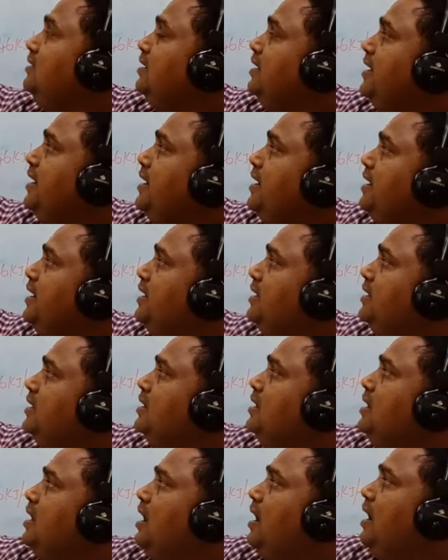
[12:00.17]
the air,
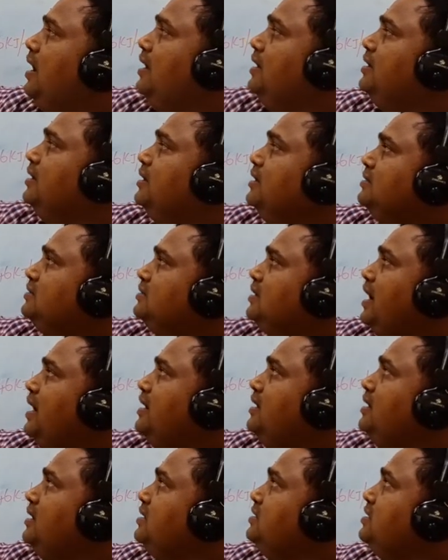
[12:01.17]
and it is
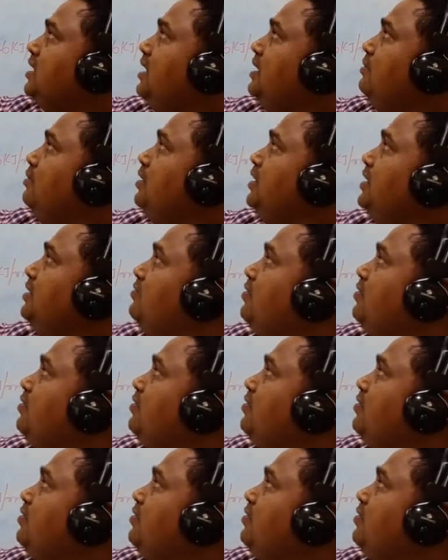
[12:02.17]
slightly soluble in